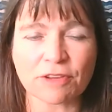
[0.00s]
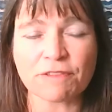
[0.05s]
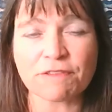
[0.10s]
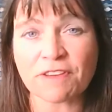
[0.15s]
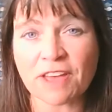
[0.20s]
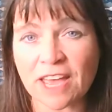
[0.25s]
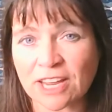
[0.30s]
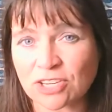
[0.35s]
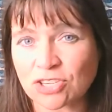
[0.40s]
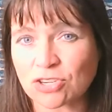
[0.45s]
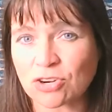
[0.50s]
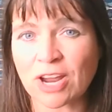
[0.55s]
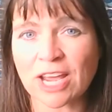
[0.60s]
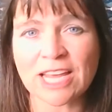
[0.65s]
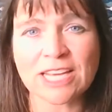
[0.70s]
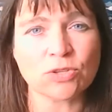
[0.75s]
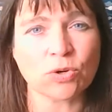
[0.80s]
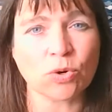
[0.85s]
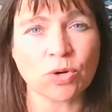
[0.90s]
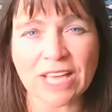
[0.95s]
fair
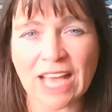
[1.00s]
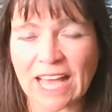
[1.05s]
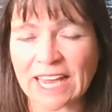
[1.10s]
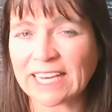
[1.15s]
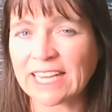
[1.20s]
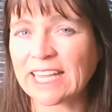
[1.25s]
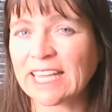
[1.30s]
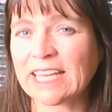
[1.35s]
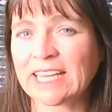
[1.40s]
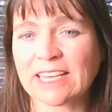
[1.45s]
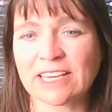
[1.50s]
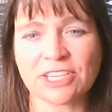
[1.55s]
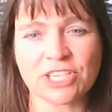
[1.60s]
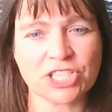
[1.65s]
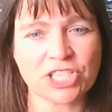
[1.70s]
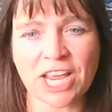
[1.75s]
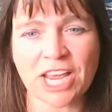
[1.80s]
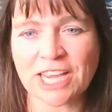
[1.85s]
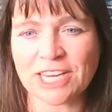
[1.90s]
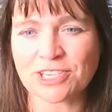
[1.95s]
trade, organic,
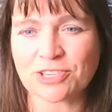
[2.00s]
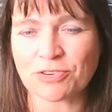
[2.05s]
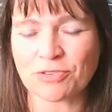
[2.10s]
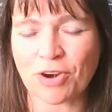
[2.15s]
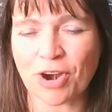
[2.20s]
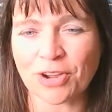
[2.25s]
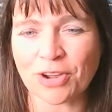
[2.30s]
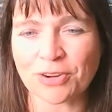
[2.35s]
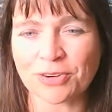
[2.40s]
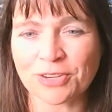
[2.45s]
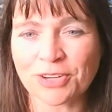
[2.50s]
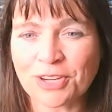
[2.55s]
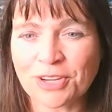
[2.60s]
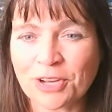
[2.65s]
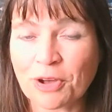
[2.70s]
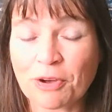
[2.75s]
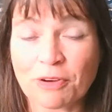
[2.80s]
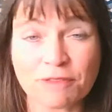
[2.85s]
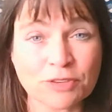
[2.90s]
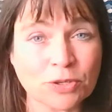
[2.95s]
shade grown,
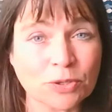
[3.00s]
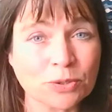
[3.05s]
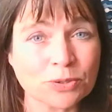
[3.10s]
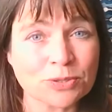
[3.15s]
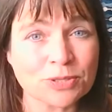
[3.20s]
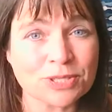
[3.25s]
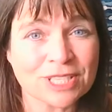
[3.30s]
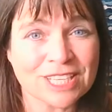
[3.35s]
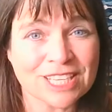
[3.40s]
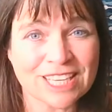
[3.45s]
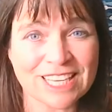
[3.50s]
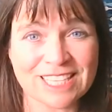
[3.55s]
of course,